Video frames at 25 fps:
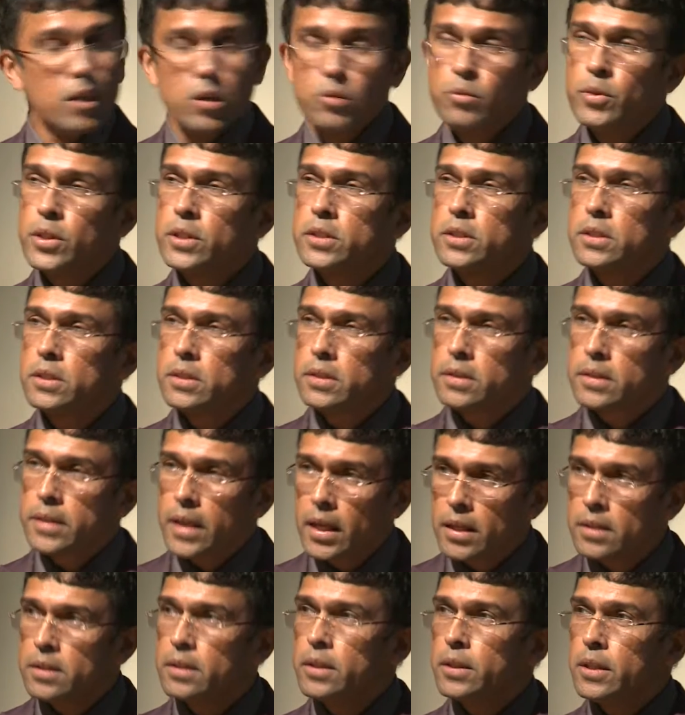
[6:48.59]
which
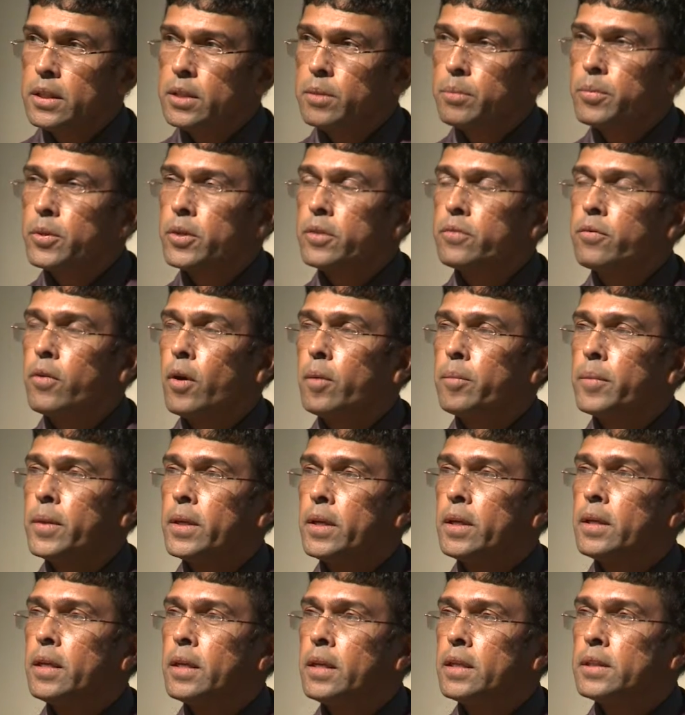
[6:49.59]
take the input from
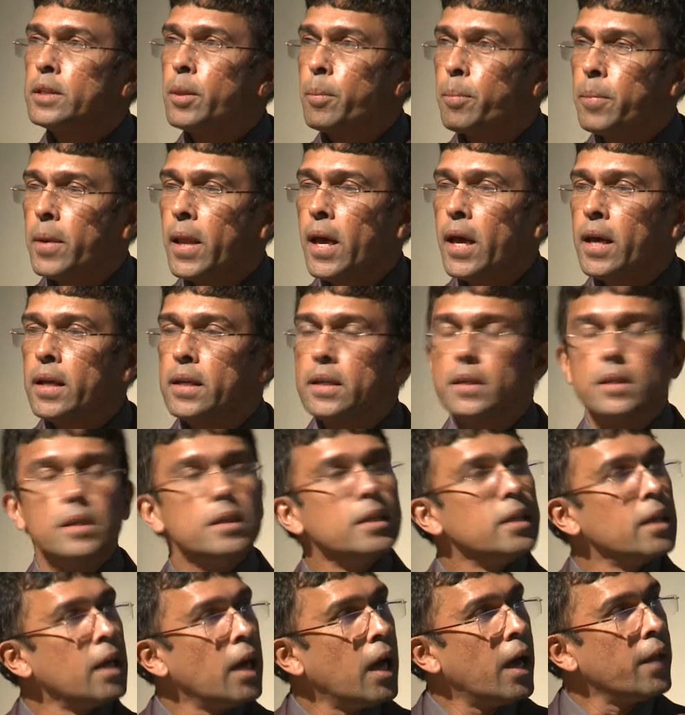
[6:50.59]
the planner
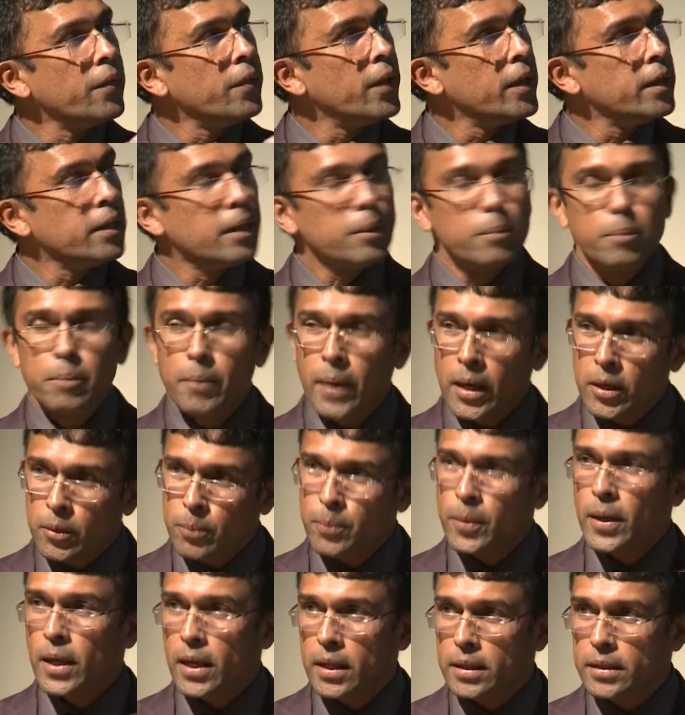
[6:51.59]
and then
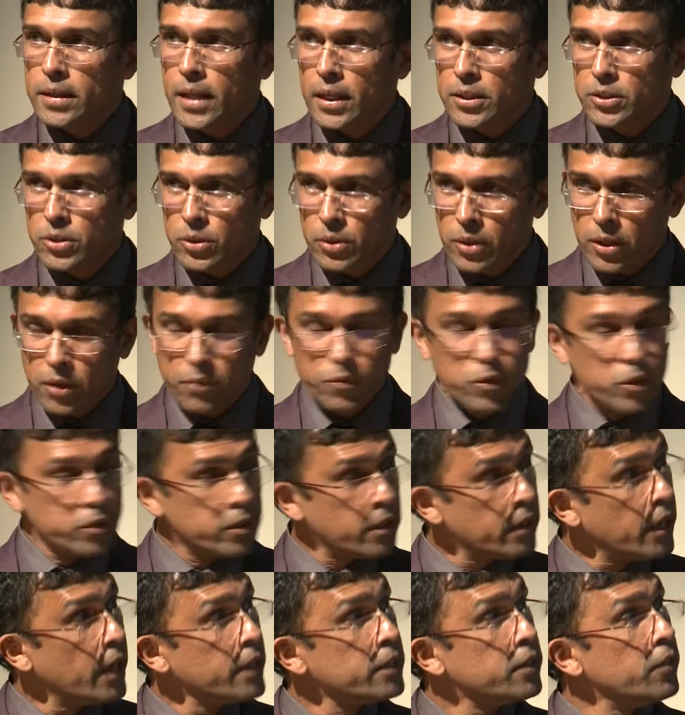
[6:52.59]
manipulate that to give you
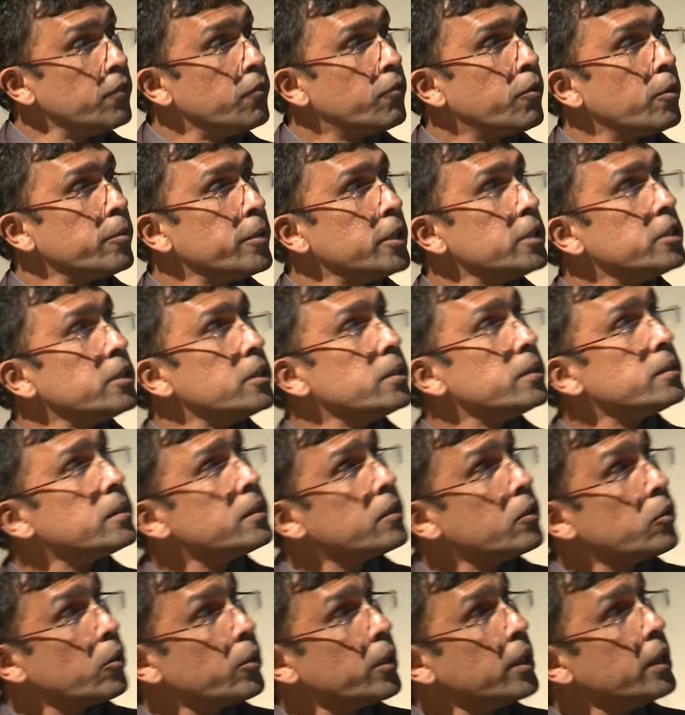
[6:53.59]
the right information.
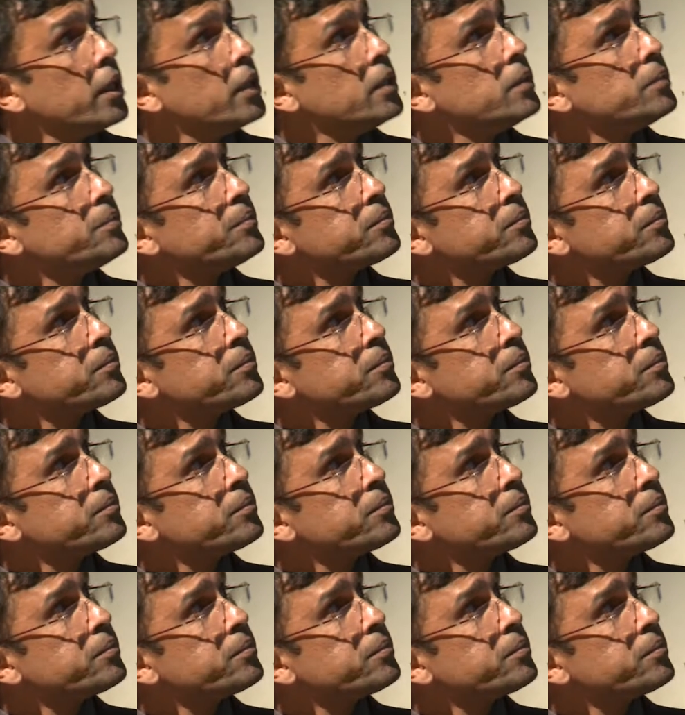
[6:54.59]
So here,